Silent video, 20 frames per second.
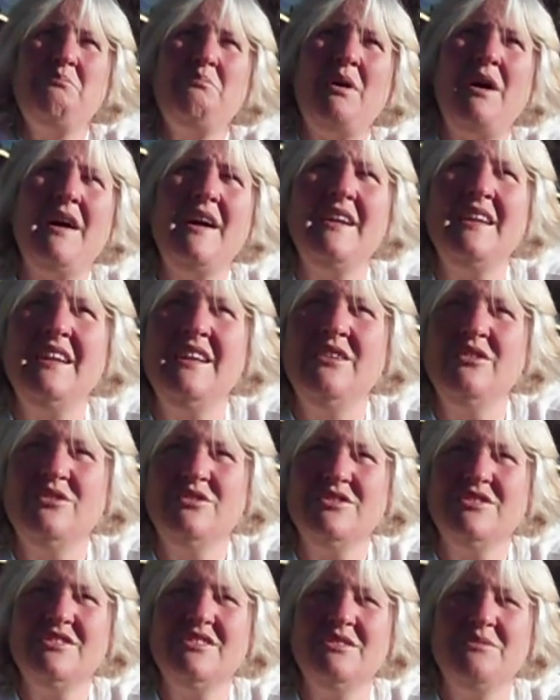pine
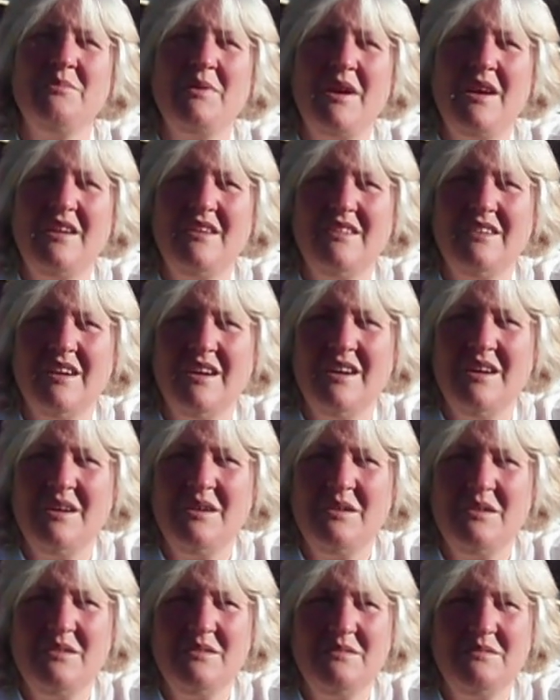needles to make
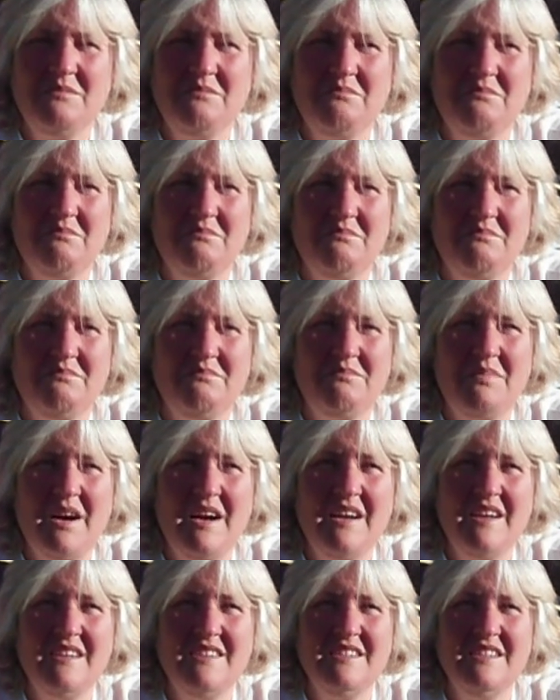
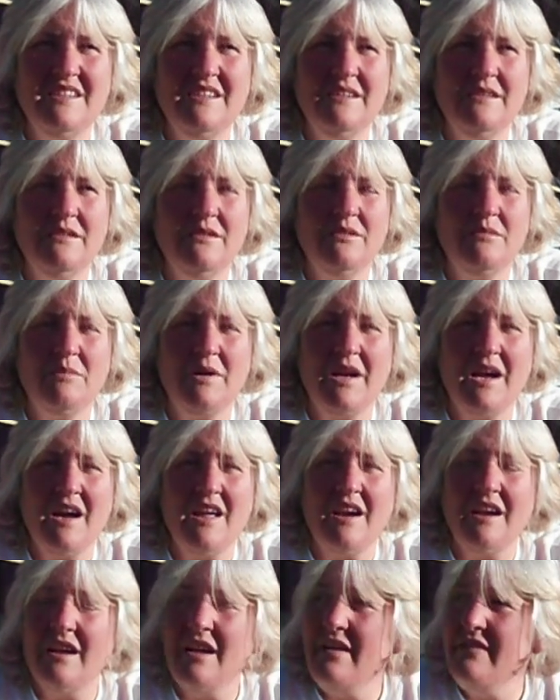pine tea. Oh my
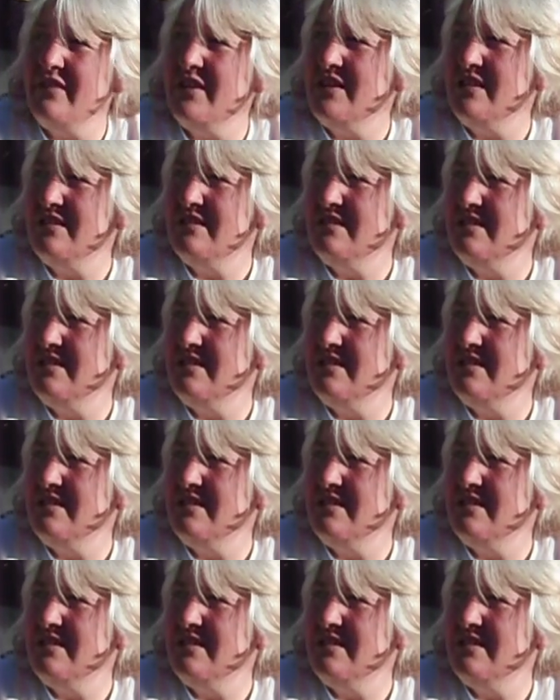god, I love it.